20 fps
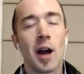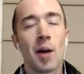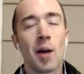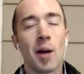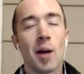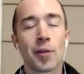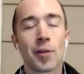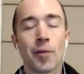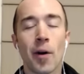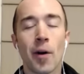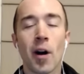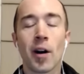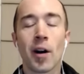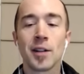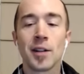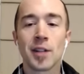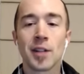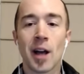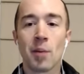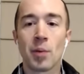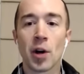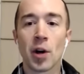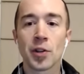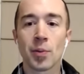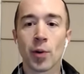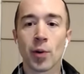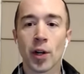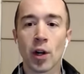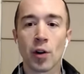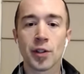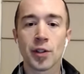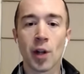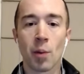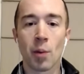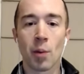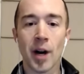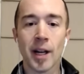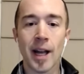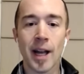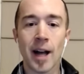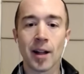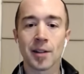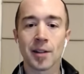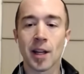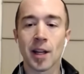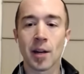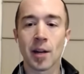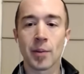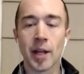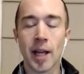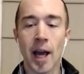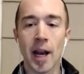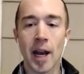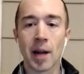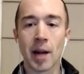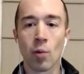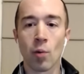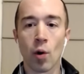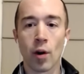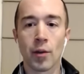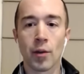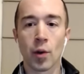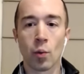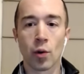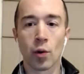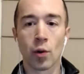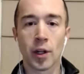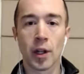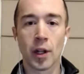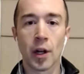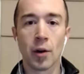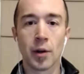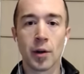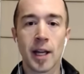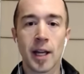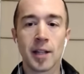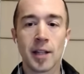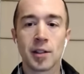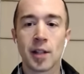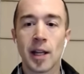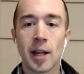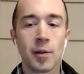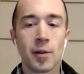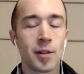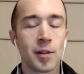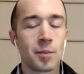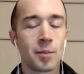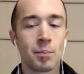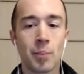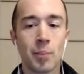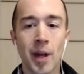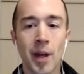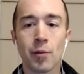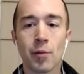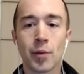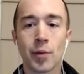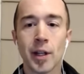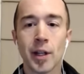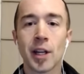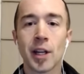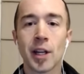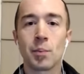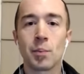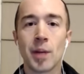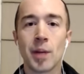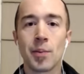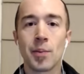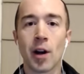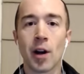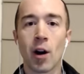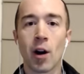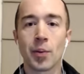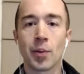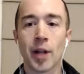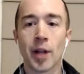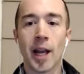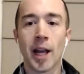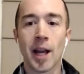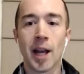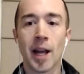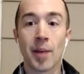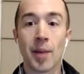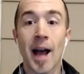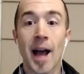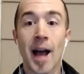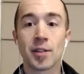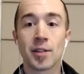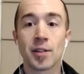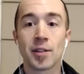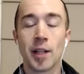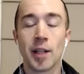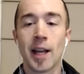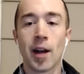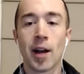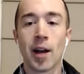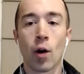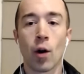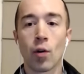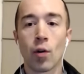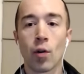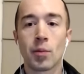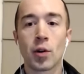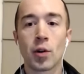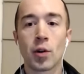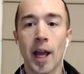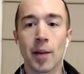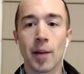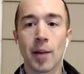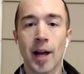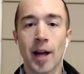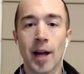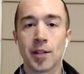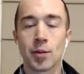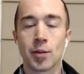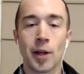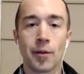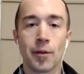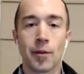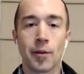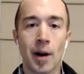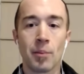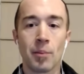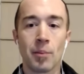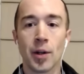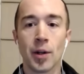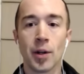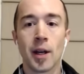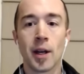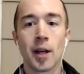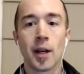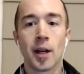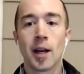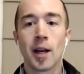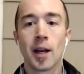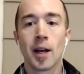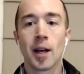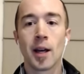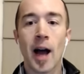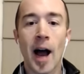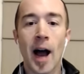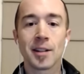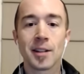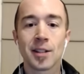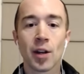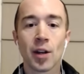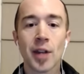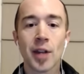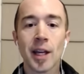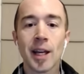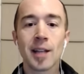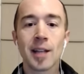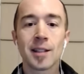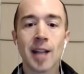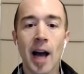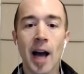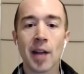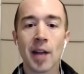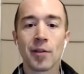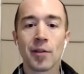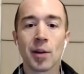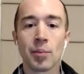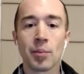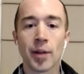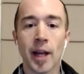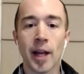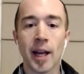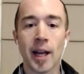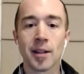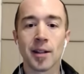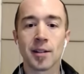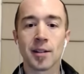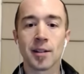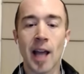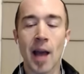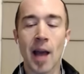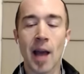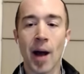But as far as uh, Baltimore goes, you know Buck Allen's going to be getting more of the workload. He's he's been a really good PPR play in past weeks. He had a horrible game last week, fumbled. I still think he's kind of in play in this game.